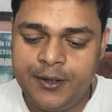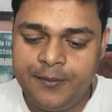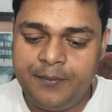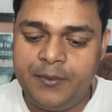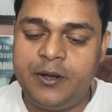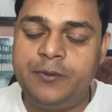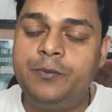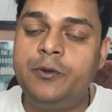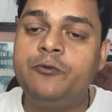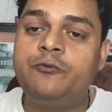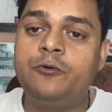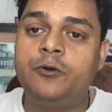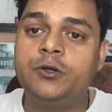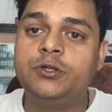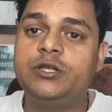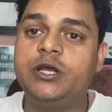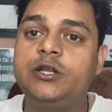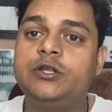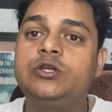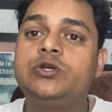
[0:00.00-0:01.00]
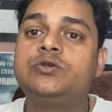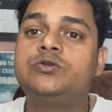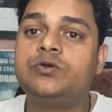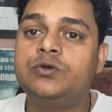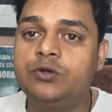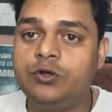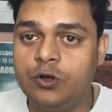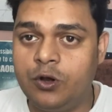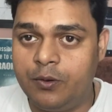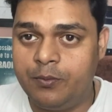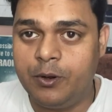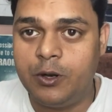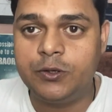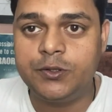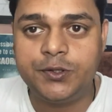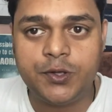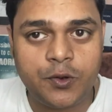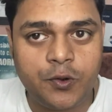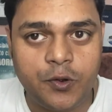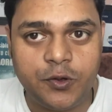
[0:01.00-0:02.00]
But before that, you should know
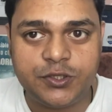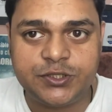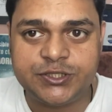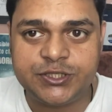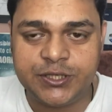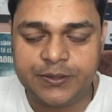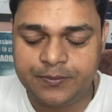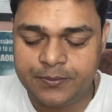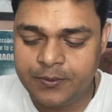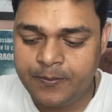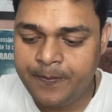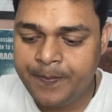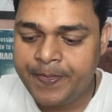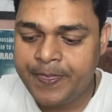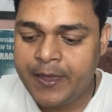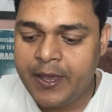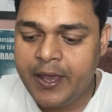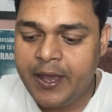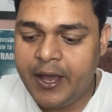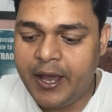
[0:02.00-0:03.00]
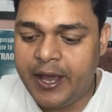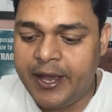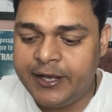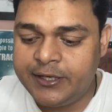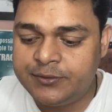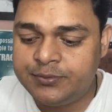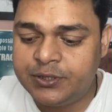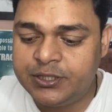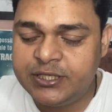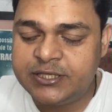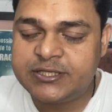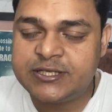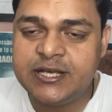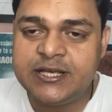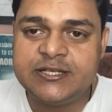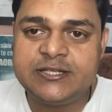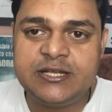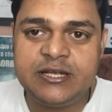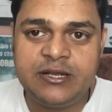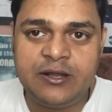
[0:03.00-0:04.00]
about the concept. As we
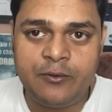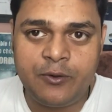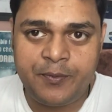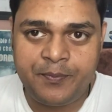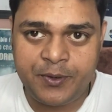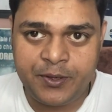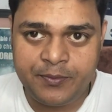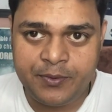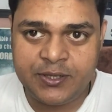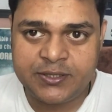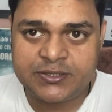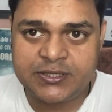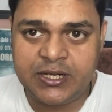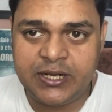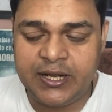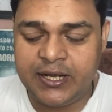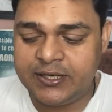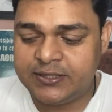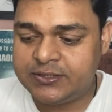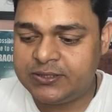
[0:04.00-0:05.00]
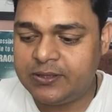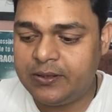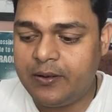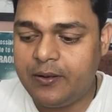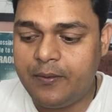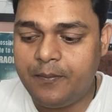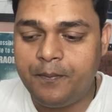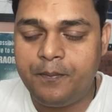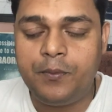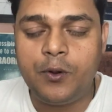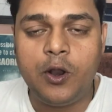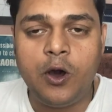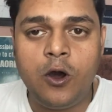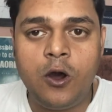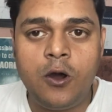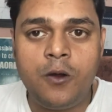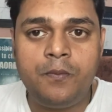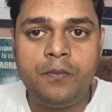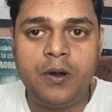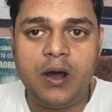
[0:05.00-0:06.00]
discussed in our previous class,
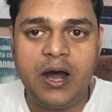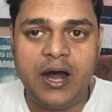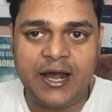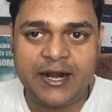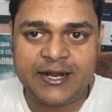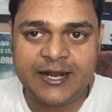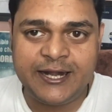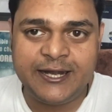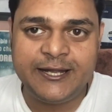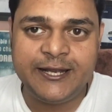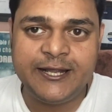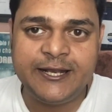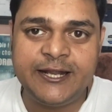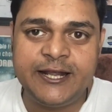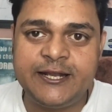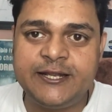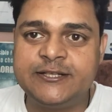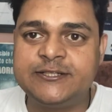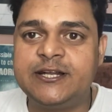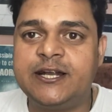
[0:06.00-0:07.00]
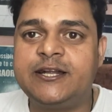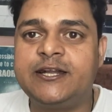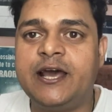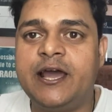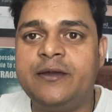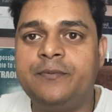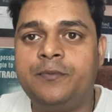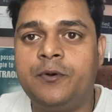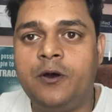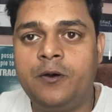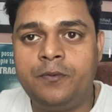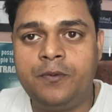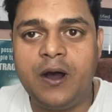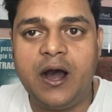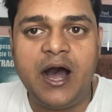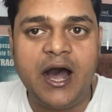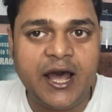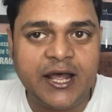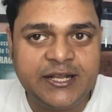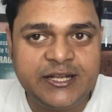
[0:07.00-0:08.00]
blob or container is a type of
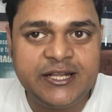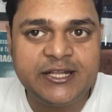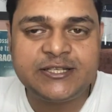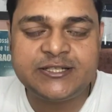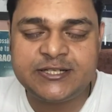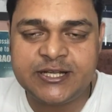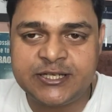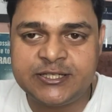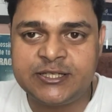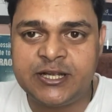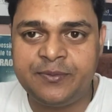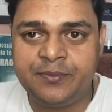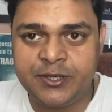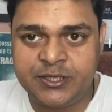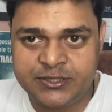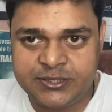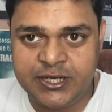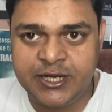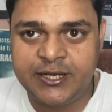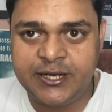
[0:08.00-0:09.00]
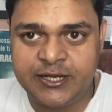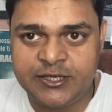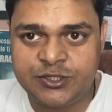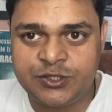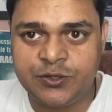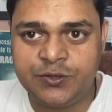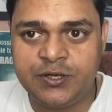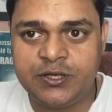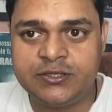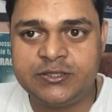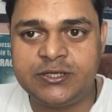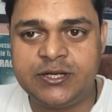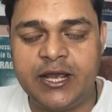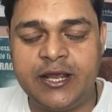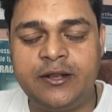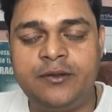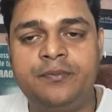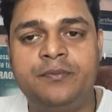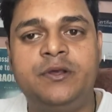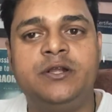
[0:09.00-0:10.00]
unstructured based data storage,
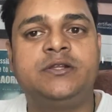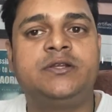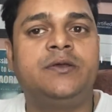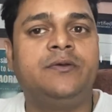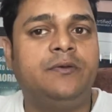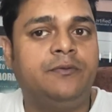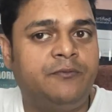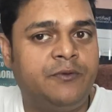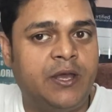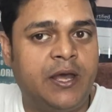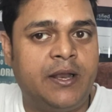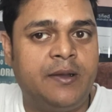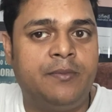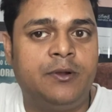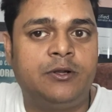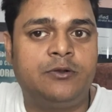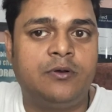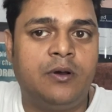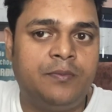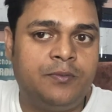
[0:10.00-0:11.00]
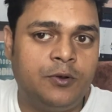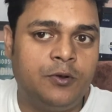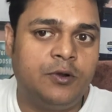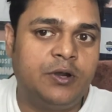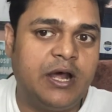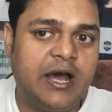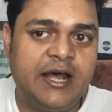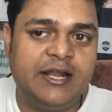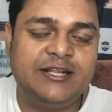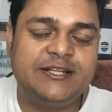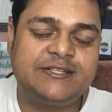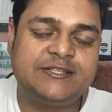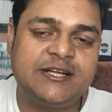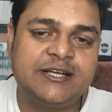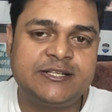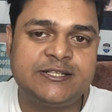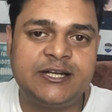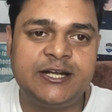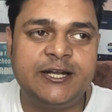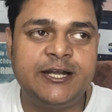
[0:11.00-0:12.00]
right? Means we are able to upload
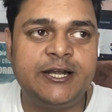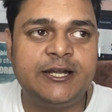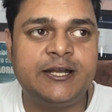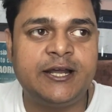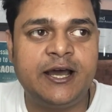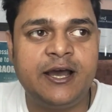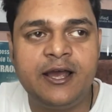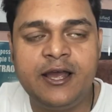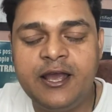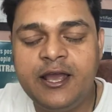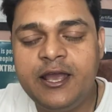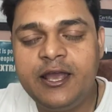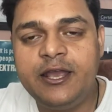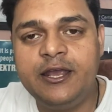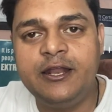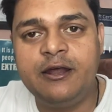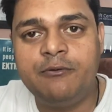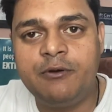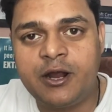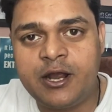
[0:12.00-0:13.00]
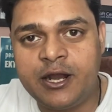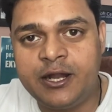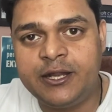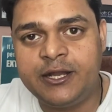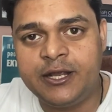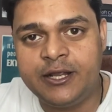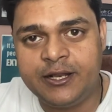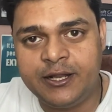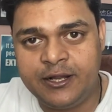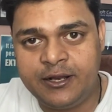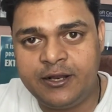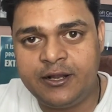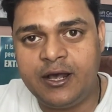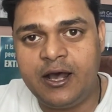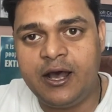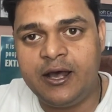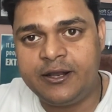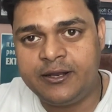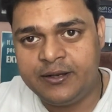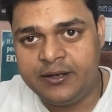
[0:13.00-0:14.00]
unstructured data in our container
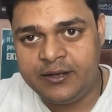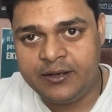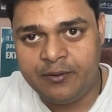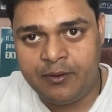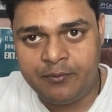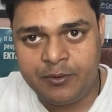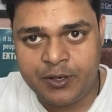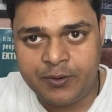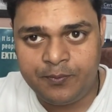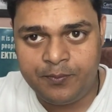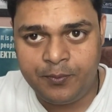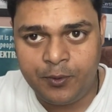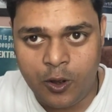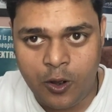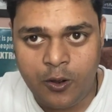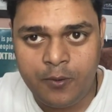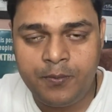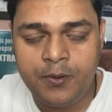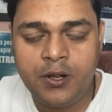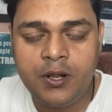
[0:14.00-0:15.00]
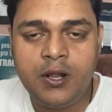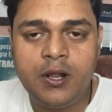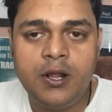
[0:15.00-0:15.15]
or in our blob.